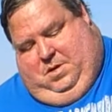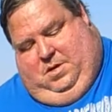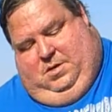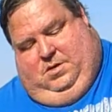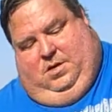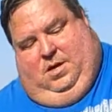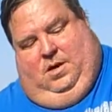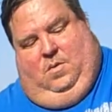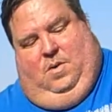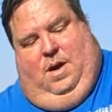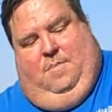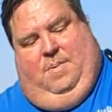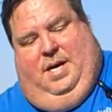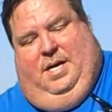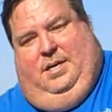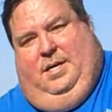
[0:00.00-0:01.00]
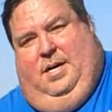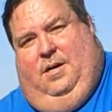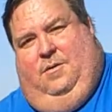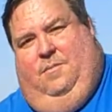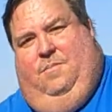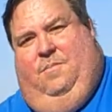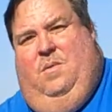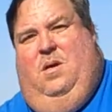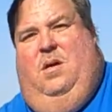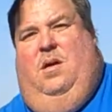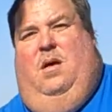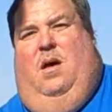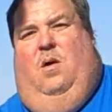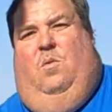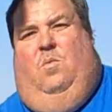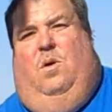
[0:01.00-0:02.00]
Set it right back down,
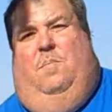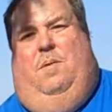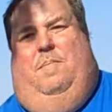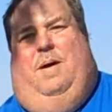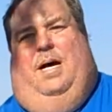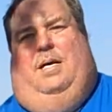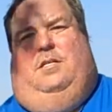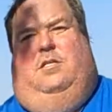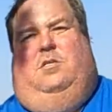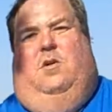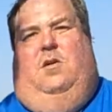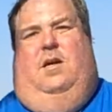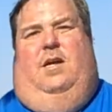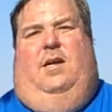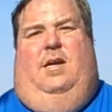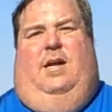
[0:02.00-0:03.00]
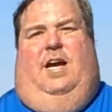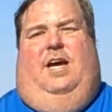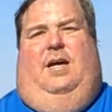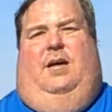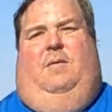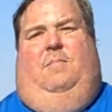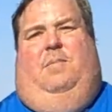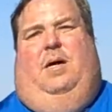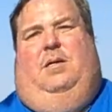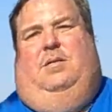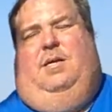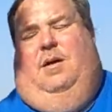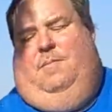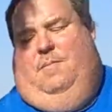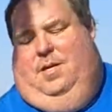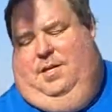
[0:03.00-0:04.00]
and we'll be back to turn it in again in about
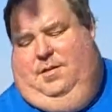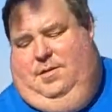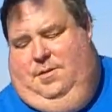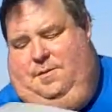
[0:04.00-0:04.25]
10 minutes.